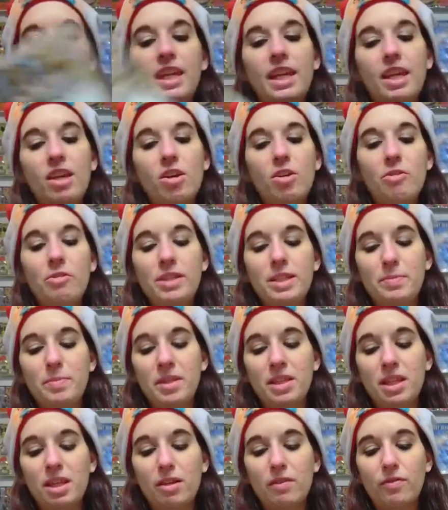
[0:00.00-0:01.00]
can't always be
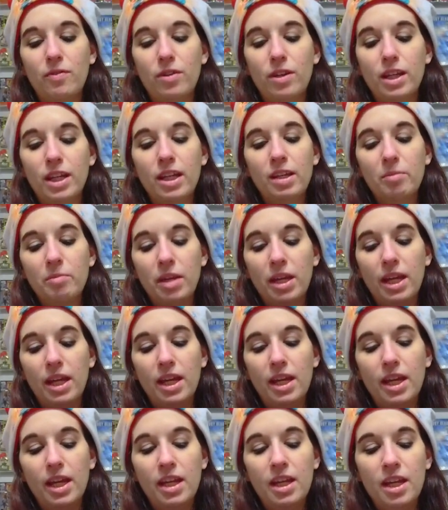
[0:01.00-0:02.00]
there for him.
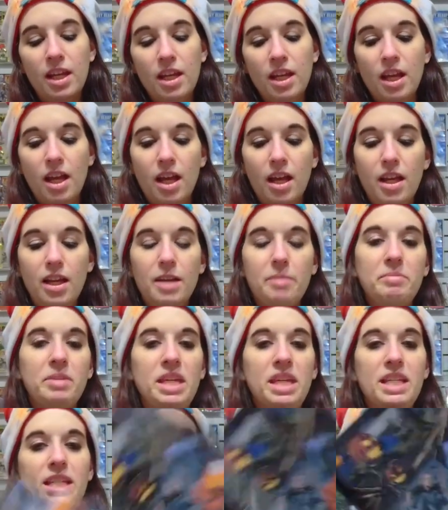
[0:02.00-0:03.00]
And um,
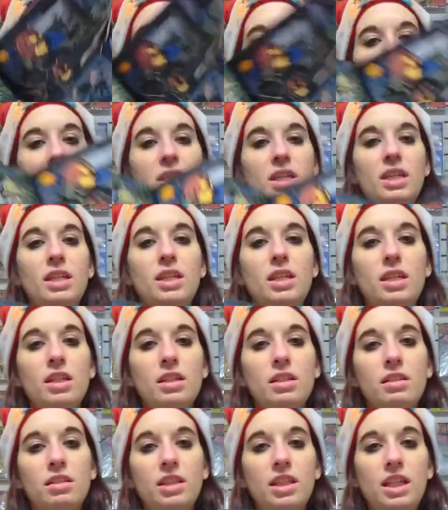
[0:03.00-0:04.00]
his pumpkin
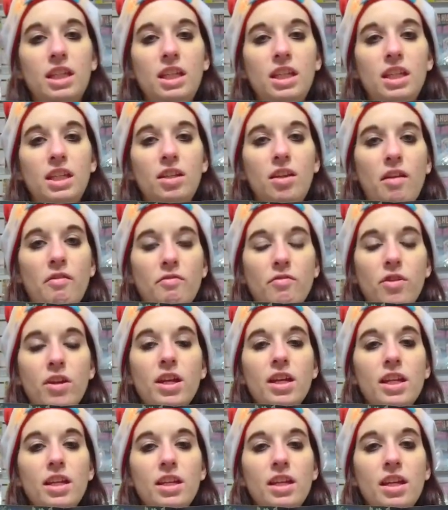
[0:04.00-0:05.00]
king
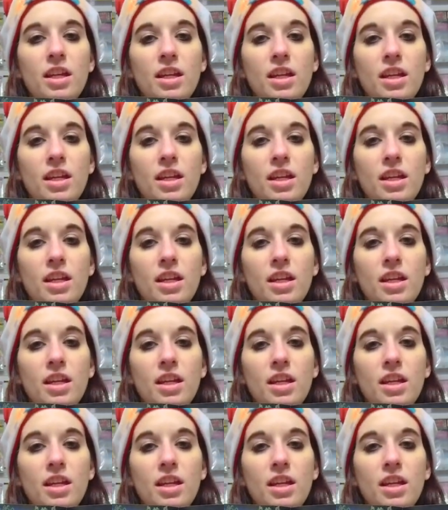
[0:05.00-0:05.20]
friend,